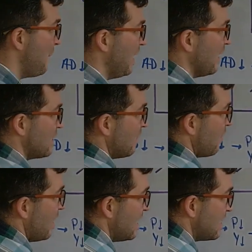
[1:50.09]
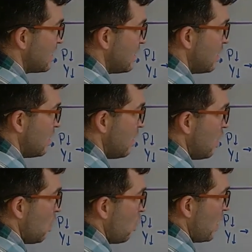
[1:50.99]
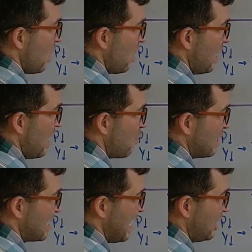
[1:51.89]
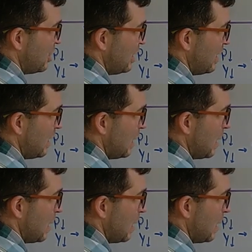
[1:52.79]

Because of this, we are in a recession